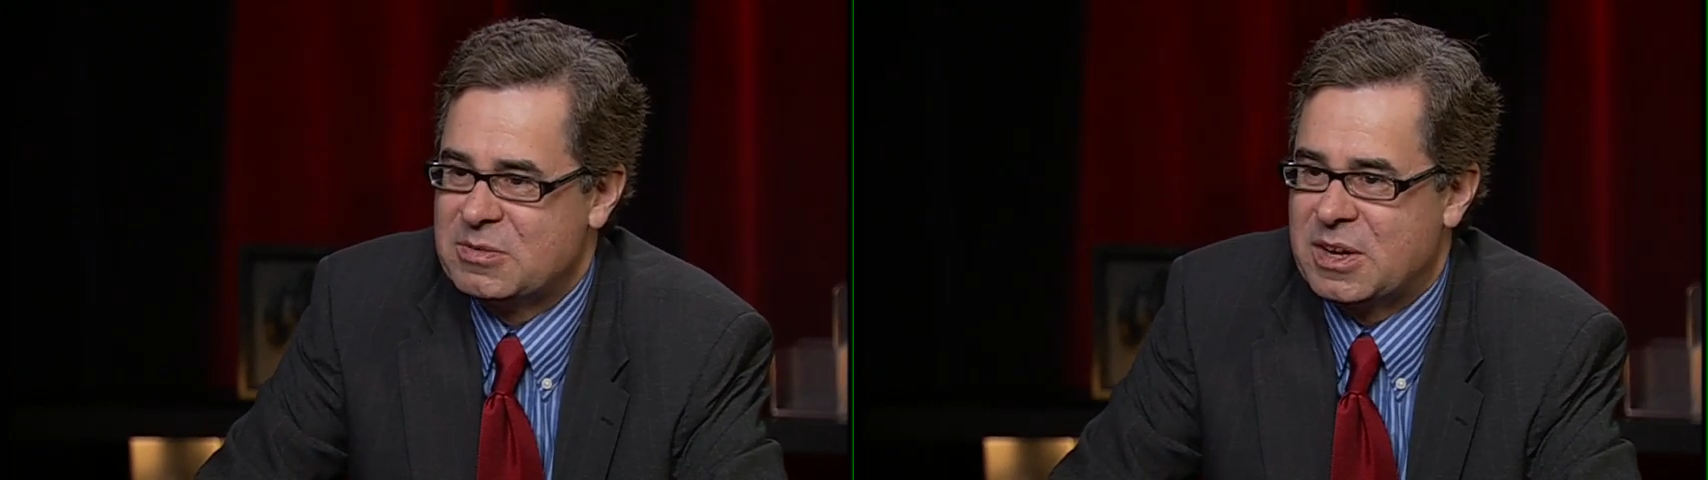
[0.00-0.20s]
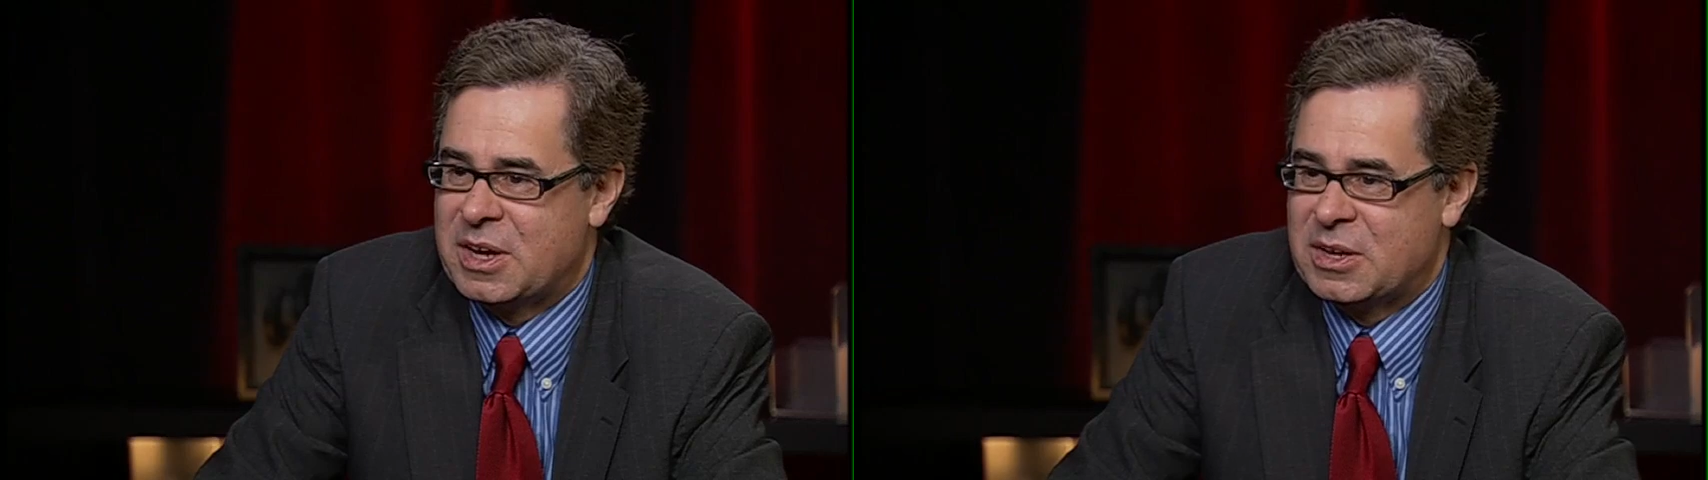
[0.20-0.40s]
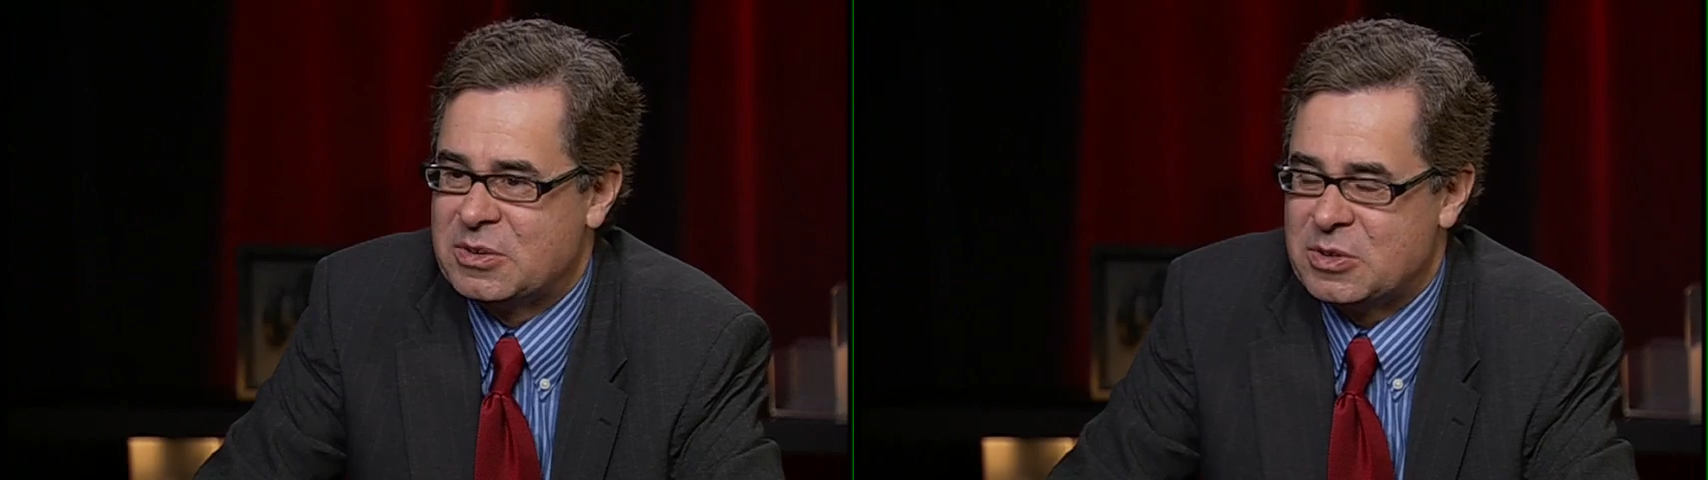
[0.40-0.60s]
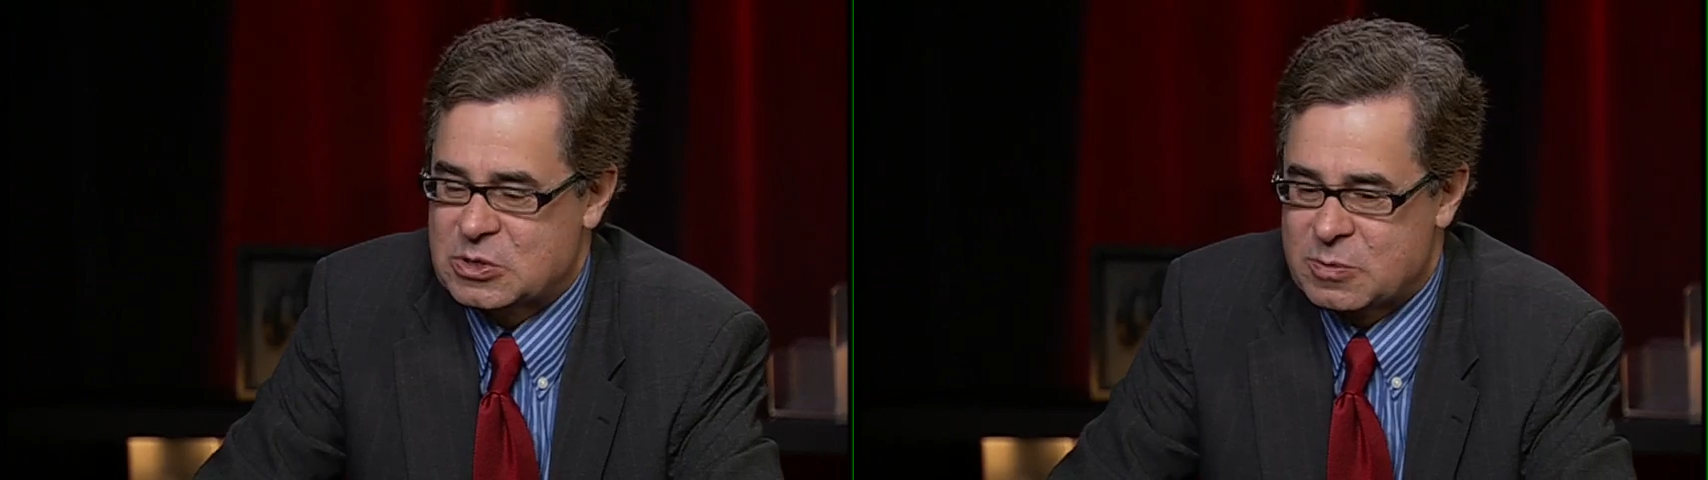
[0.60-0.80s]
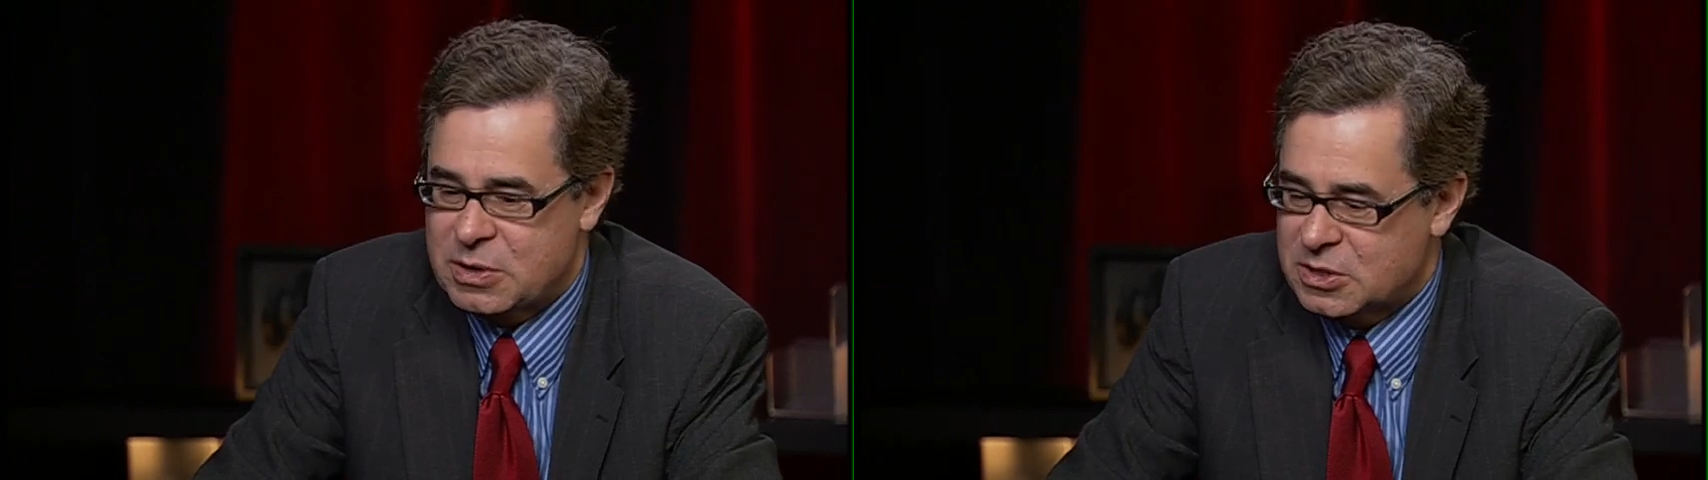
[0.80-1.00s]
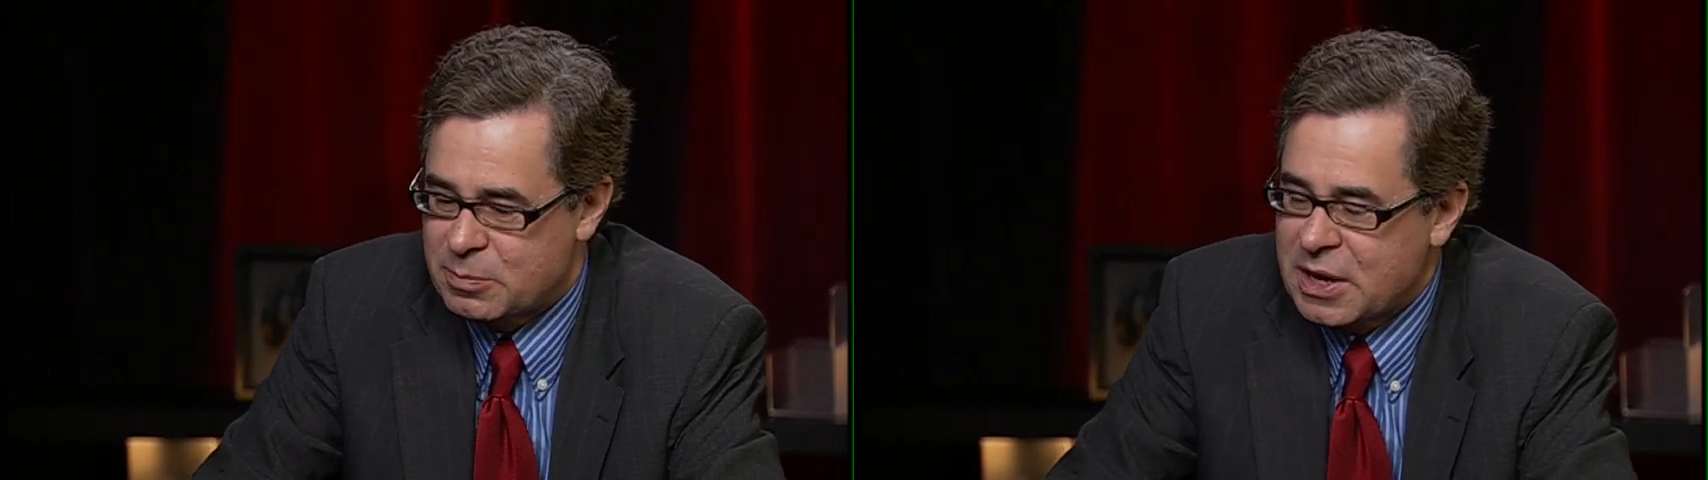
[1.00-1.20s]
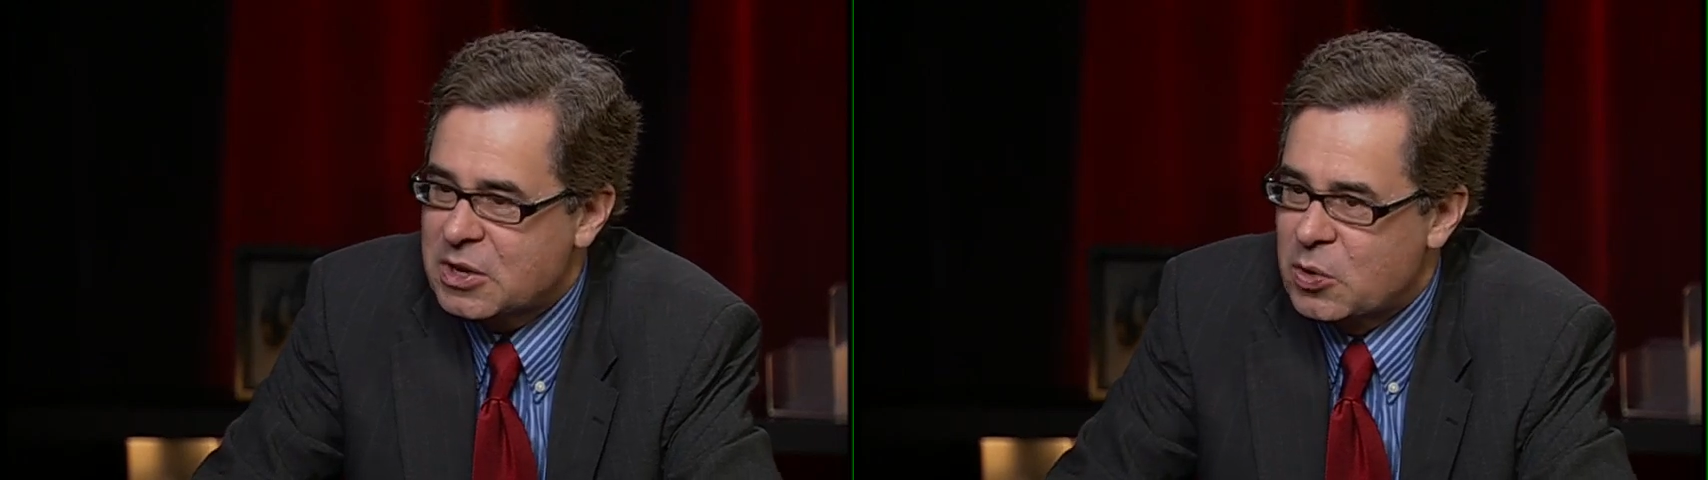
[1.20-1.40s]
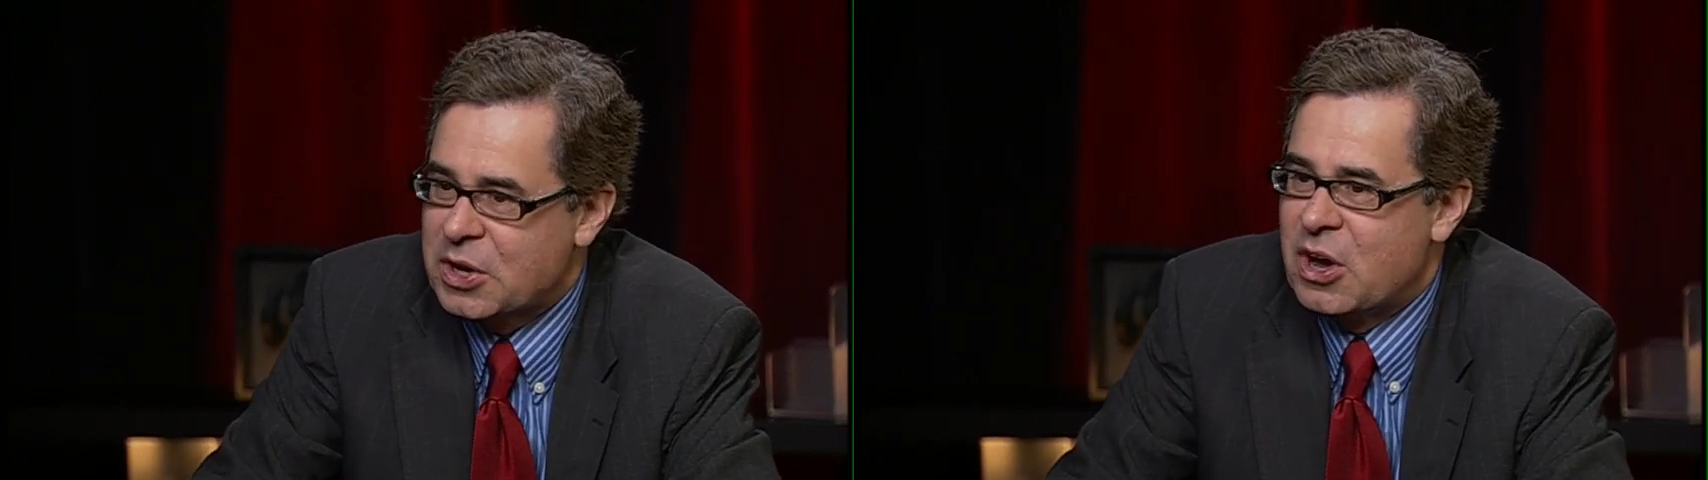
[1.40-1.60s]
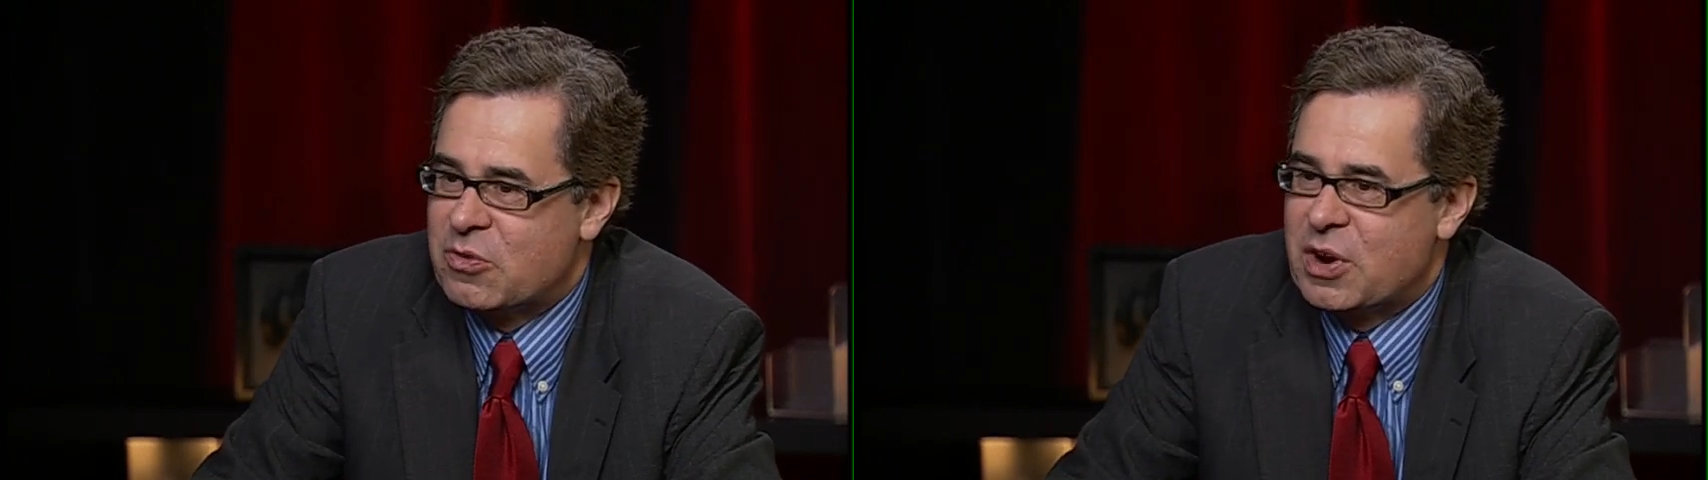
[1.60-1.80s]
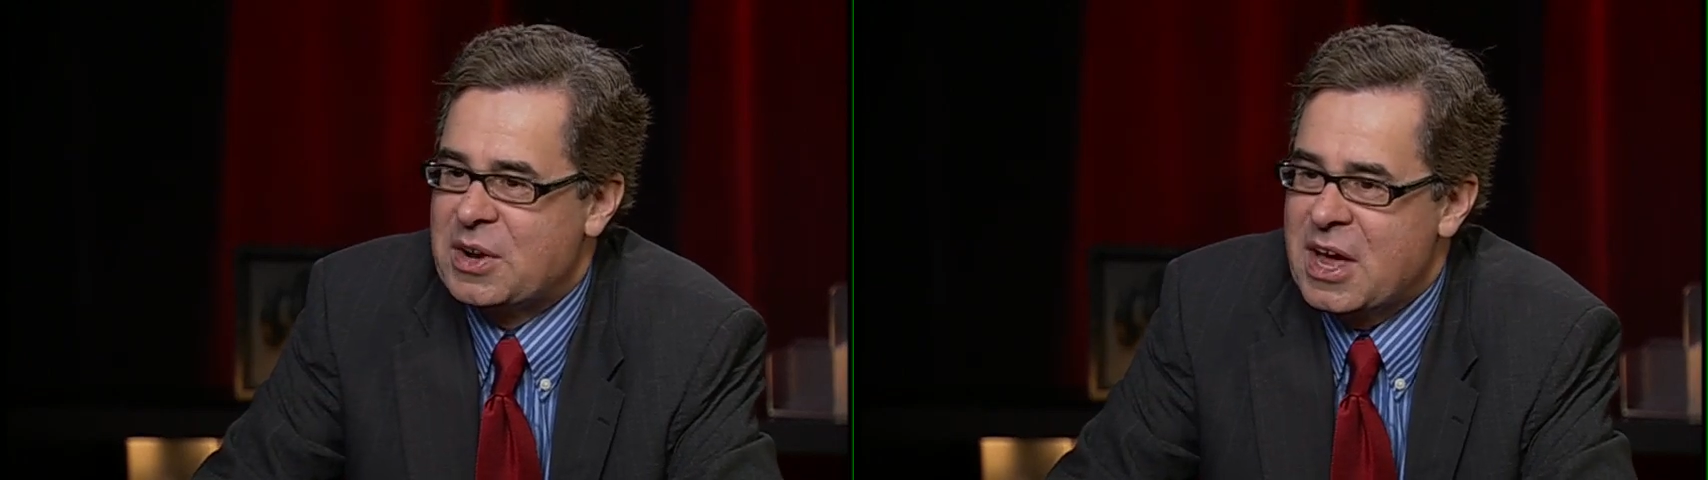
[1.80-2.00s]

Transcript: And there's a big debate going on right